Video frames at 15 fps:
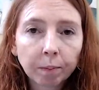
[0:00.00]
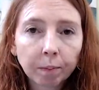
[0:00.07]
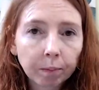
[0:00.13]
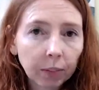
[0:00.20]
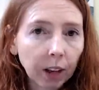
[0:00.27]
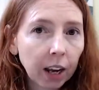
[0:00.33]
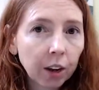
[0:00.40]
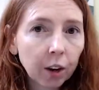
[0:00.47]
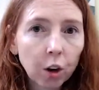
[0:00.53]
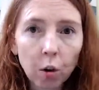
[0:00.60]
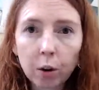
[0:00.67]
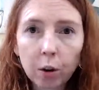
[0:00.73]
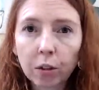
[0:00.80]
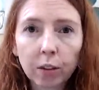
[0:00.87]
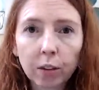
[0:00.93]
and
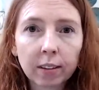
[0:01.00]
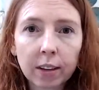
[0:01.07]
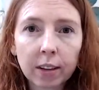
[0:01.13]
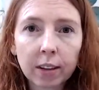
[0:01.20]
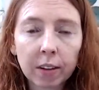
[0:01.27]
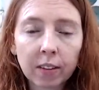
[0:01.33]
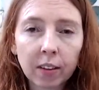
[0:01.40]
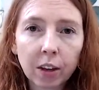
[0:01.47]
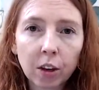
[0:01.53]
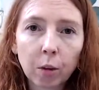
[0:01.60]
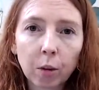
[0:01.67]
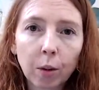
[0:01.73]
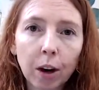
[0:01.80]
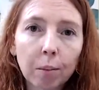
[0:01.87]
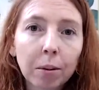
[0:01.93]
going through the same thing that you
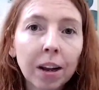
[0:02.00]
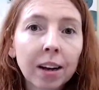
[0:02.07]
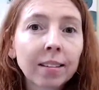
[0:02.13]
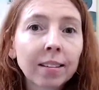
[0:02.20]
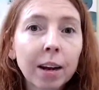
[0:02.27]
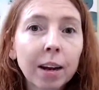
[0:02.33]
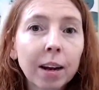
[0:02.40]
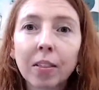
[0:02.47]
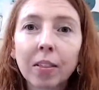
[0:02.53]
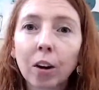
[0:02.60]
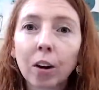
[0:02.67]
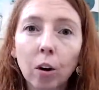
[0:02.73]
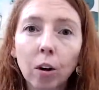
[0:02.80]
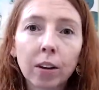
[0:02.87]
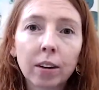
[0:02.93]
are. Plus, I'm in there
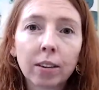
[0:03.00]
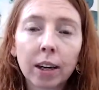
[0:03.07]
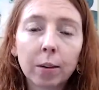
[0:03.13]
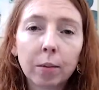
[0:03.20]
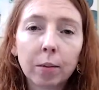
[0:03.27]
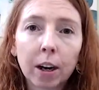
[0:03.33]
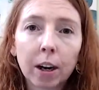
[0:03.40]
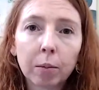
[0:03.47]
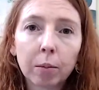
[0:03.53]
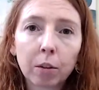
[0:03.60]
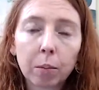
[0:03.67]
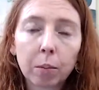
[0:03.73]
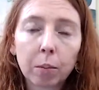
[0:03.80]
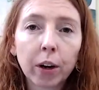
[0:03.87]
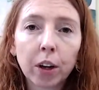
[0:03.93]
all the time to help
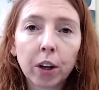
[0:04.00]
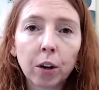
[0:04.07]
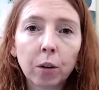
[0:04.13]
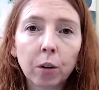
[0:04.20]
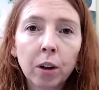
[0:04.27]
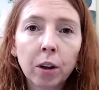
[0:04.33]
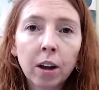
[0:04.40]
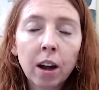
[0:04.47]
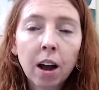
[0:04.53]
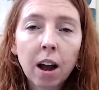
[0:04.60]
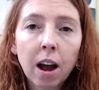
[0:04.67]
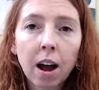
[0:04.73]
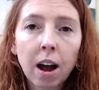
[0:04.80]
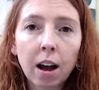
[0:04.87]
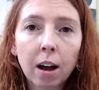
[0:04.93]
support you
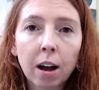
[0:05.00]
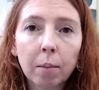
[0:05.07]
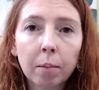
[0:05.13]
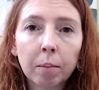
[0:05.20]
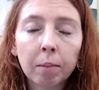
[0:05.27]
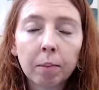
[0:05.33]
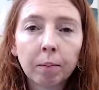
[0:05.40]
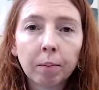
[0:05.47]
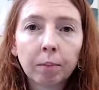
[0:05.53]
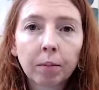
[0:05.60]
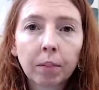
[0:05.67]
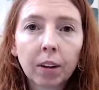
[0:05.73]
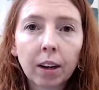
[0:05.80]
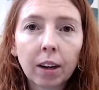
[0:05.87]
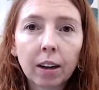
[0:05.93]

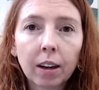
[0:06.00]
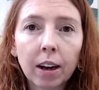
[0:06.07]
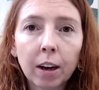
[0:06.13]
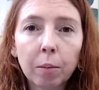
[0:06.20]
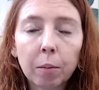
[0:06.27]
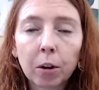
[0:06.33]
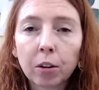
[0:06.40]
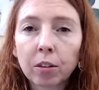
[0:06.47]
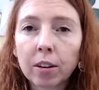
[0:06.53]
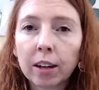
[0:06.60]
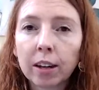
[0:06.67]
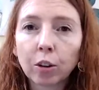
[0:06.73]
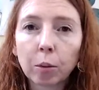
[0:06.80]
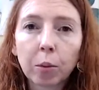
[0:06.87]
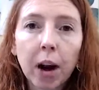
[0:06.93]
and personalize
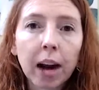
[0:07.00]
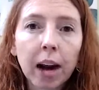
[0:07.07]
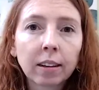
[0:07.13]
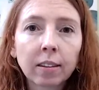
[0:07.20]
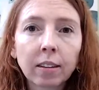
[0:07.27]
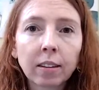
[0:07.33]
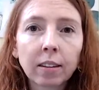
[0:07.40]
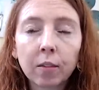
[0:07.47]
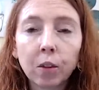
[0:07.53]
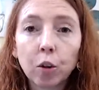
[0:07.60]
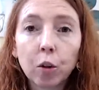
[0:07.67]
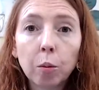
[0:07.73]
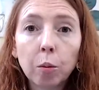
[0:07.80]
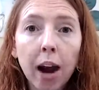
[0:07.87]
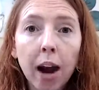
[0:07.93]
your practice and give you new
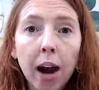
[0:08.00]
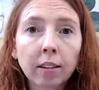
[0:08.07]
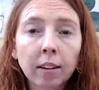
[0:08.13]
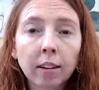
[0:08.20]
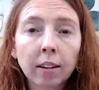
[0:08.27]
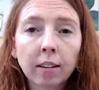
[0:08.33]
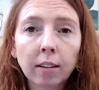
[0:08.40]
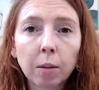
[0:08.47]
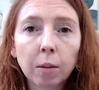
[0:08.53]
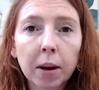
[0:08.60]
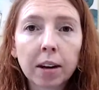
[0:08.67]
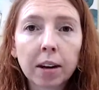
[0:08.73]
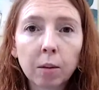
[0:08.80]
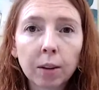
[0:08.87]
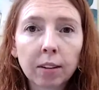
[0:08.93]
practices
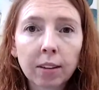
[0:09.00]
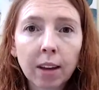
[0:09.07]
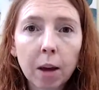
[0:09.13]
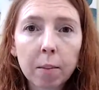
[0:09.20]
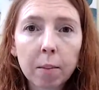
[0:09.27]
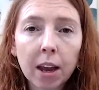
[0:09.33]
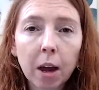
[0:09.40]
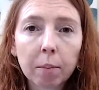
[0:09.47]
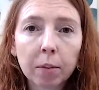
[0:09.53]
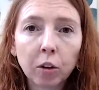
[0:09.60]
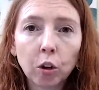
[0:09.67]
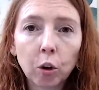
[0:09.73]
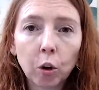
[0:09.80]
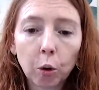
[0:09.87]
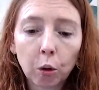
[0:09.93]
depending what's coming up as you
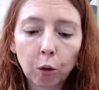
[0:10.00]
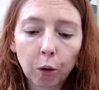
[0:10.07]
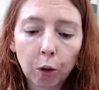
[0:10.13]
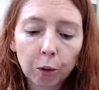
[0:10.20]
go through.